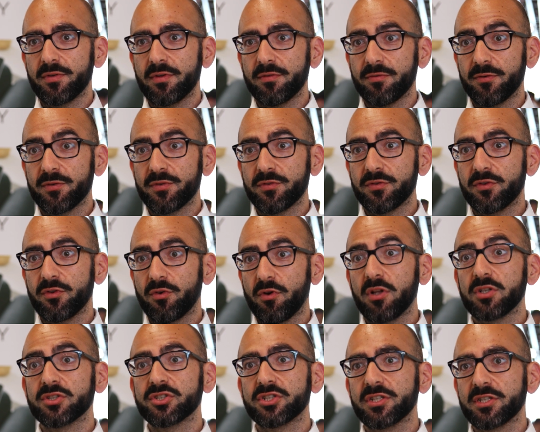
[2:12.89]
different neuro
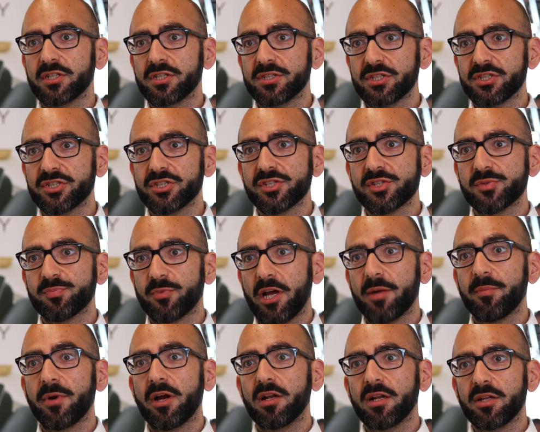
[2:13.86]
neurological conditions,
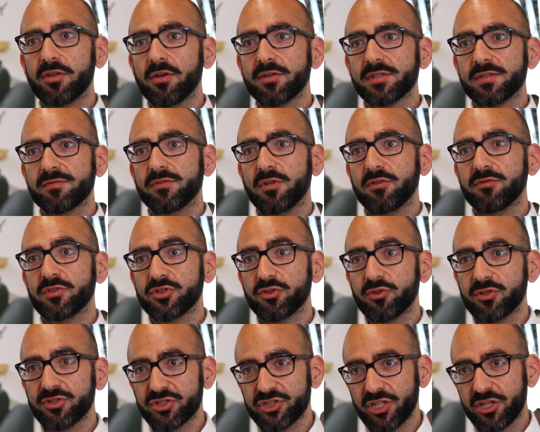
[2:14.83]
primarily those involving
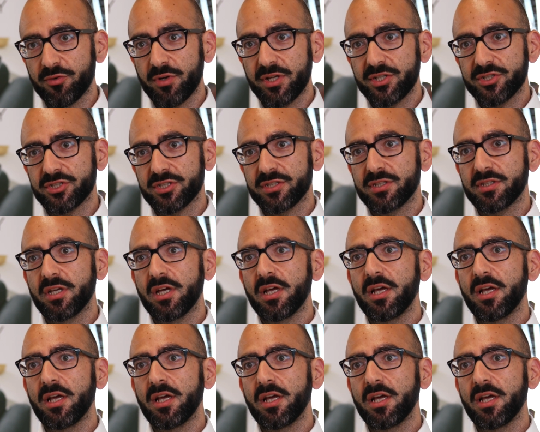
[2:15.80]
neurodegeneration.